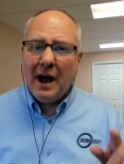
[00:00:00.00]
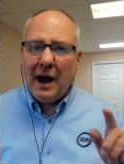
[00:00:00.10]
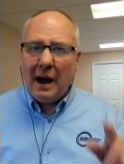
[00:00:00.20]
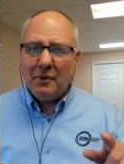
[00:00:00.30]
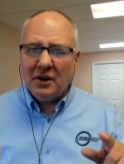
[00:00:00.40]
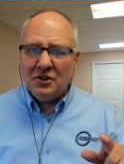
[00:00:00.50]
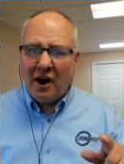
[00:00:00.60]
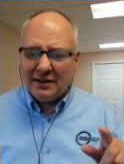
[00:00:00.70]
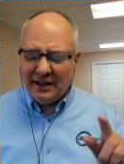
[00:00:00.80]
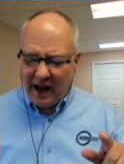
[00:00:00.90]
I'm going to
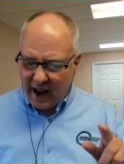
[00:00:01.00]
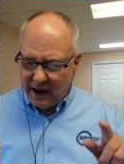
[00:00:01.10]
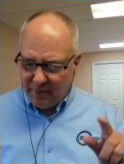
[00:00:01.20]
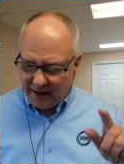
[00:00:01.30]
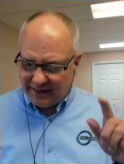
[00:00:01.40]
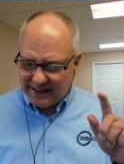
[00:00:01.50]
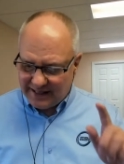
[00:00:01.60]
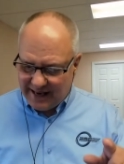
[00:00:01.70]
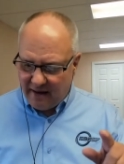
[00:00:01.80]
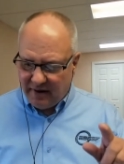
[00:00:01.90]
talk today about the
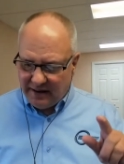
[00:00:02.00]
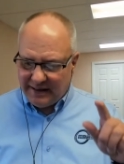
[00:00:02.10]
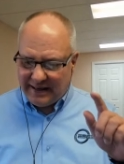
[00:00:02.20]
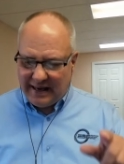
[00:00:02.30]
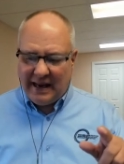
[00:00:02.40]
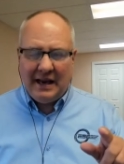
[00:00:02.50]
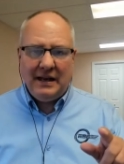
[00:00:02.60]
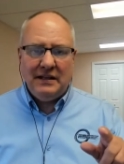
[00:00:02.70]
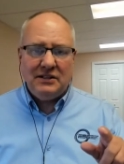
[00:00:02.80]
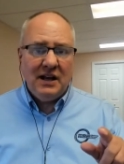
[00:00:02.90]
7
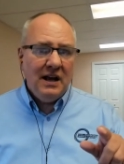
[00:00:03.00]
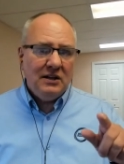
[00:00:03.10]
keys